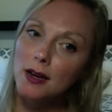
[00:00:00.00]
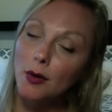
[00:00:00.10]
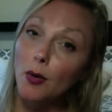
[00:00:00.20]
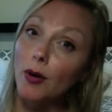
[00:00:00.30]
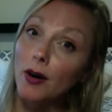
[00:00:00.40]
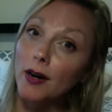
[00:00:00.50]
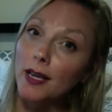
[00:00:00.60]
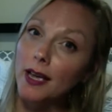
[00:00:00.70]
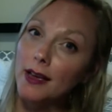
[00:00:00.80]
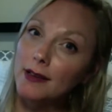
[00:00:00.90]
Or
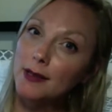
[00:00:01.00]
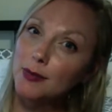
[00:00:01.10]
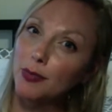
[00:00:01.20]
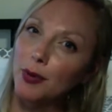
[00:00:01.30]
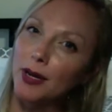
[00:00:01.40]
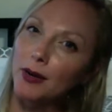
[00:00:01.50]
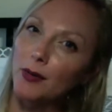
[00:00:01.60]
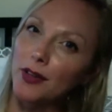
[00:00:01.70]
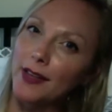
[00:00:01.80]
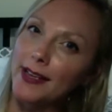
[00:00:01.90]
yes, but it
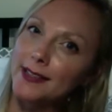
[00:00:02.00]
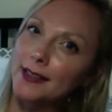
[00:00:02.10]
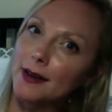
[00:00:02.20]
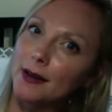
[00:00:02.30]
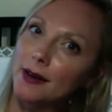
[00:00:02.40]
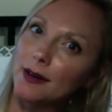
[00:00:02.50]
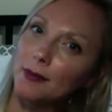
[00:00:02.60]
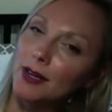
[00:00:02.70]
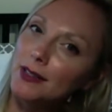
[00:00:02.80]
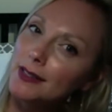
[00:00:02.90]
only lasted a
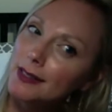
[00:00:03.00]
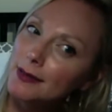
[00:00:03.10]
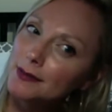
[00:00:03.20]
month.